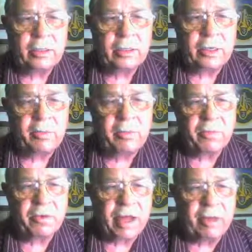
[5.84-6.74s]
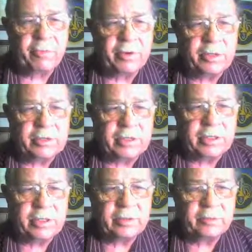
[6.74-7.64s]
Can you remember a time when you was a
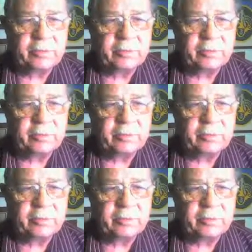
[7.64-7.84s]
kid and